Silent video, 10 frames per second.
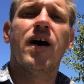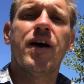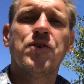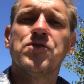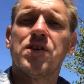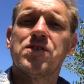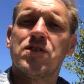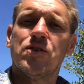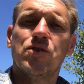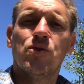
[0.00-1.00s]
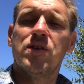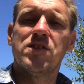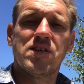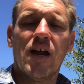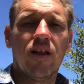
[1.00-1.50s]
I use this to do
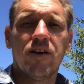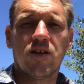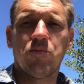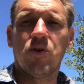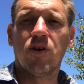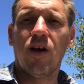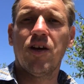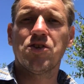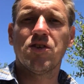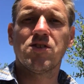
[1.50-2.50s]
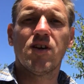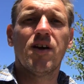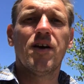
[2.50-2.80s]
the satellite communications.